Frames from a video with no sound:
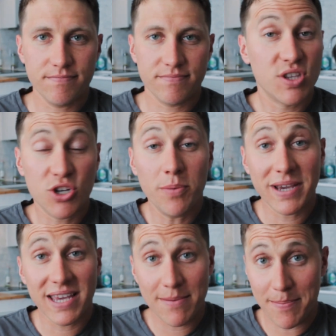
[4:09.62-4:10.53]
The topic
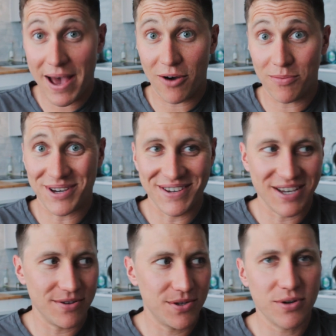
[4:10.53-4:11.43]
came about because I
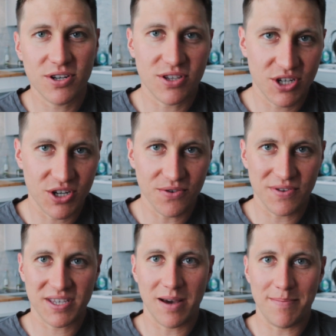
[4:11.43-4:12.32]
was talking to the
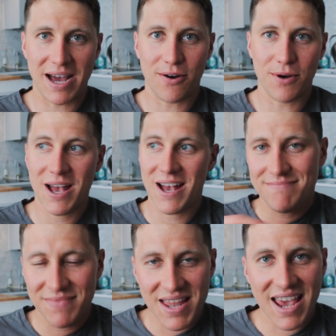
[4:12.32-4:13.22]
students about
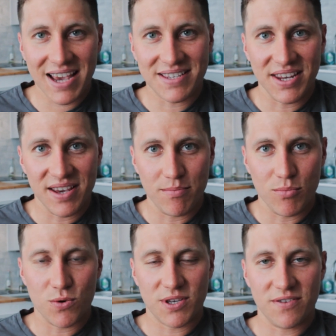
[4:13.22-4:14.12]
next year
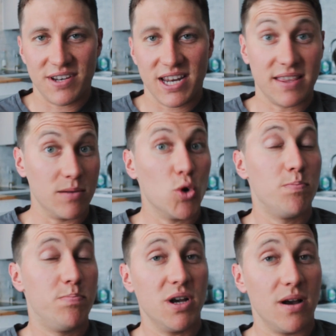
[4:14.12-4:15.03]
more so than anything,
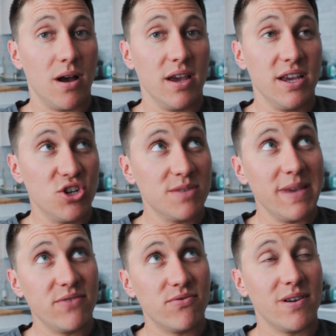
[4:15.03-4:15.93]
but it just
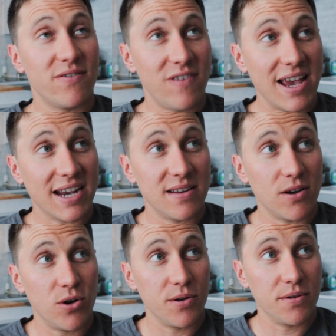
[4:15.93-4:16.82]
made me reflect
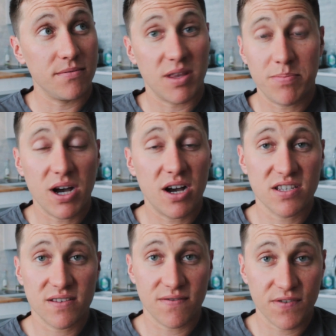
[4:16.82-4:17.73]
on the
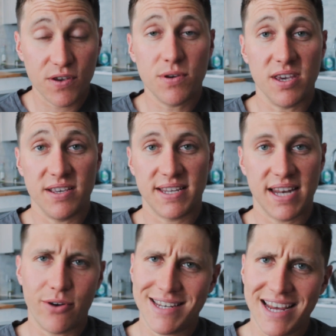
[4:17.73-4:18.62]
past few years and
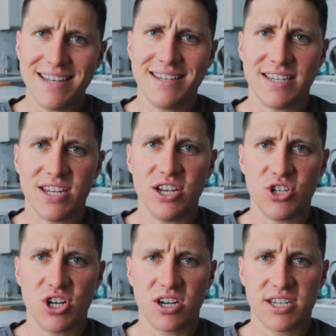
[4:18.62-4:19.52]
how I tend to
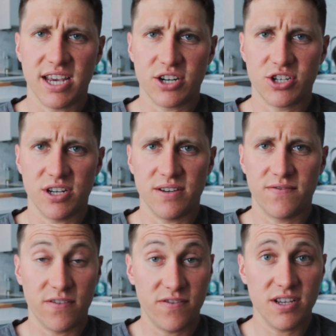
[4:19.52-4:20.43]
teach architecture
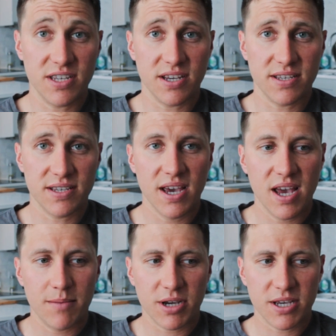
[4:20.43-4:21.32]
for first years,
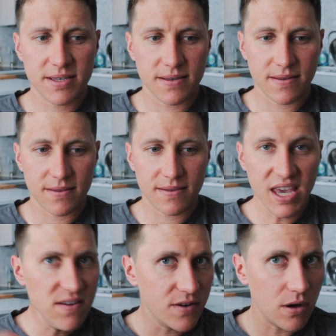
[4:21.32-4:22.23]
because
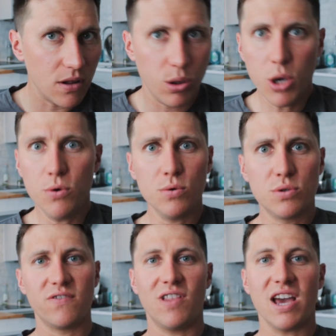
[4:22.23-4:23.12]
they've got loads
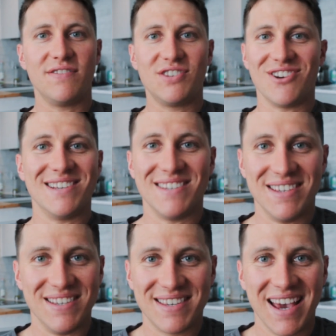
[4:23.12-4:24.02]
of life
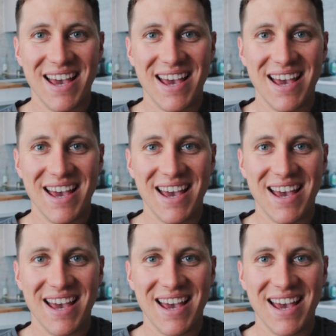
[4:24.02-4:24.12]
stresses